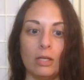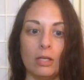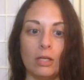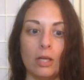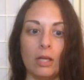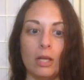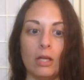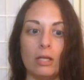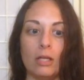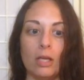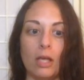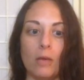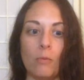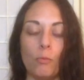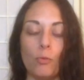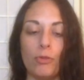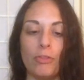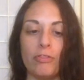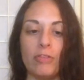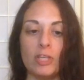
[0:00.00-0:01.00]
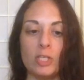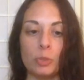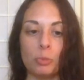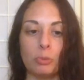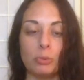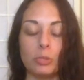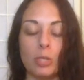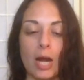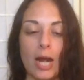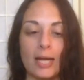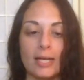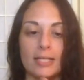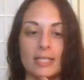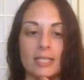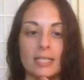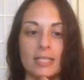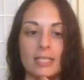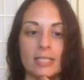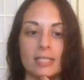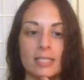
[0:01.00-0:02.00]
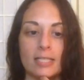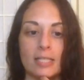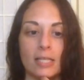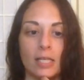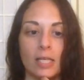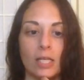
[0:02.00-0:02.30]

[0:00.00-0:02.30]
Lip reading: And with this practice,